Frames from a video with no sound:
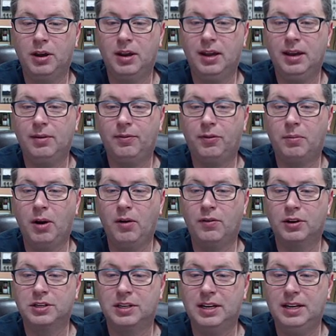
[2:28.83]
can get them from
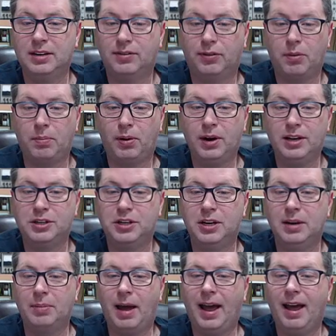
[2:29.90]
overseas for pretty
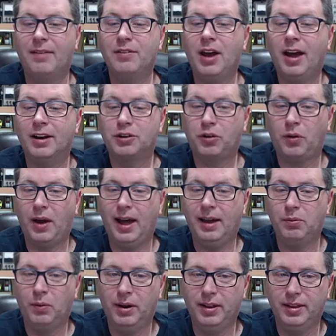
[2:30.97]
cheap. I have not tried
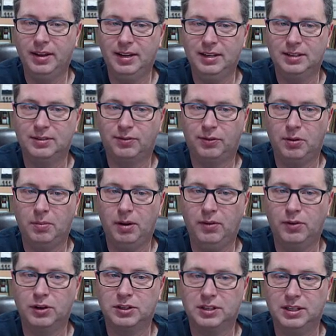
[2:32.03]
one of these from
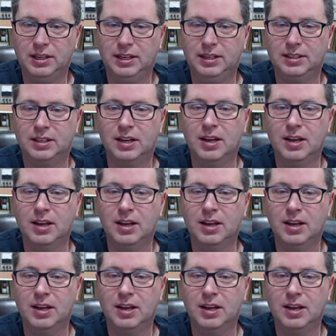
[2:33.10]
overseas.